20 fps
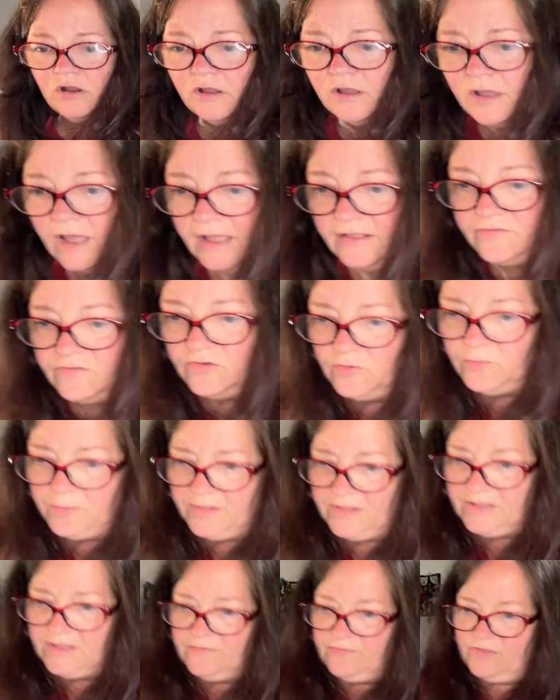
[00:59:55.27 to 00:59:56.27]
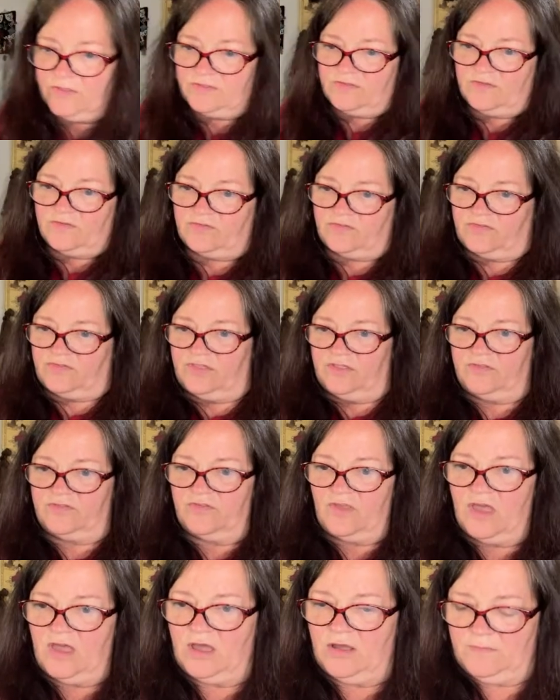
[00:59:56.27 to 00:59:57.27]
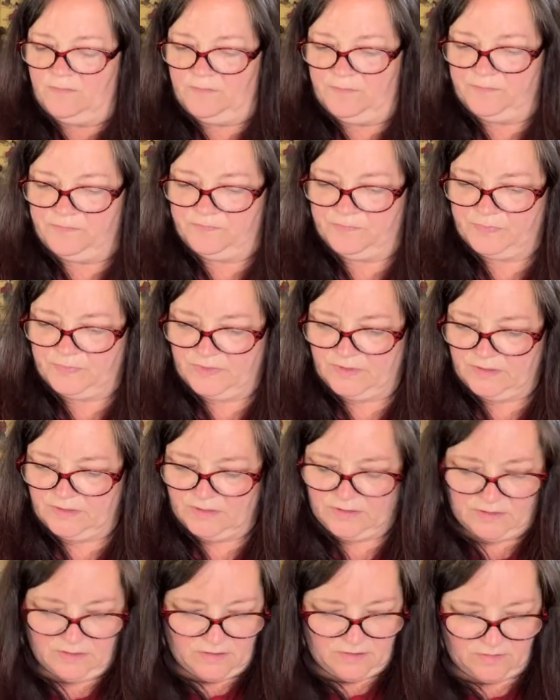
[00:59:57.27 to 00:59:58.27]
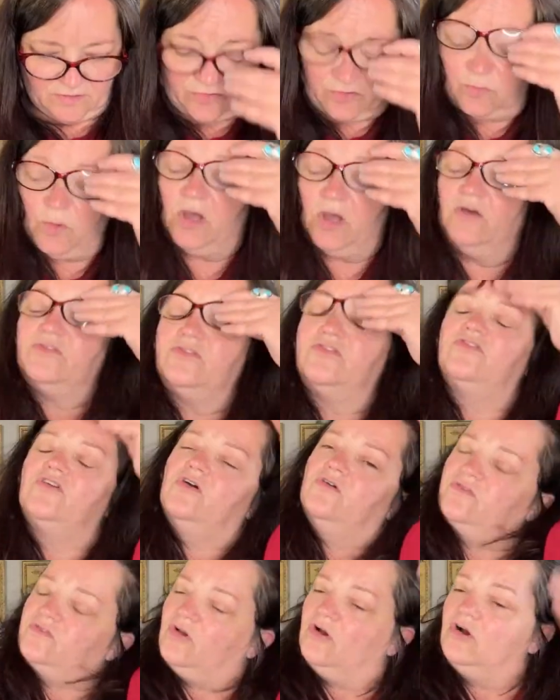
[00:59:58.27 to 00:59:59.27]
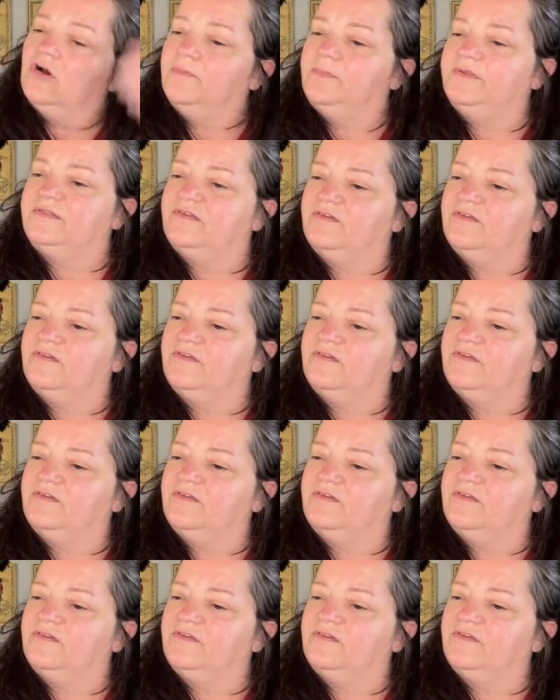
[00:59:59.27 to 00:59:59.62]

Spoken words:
I do believe that the small stones are, but the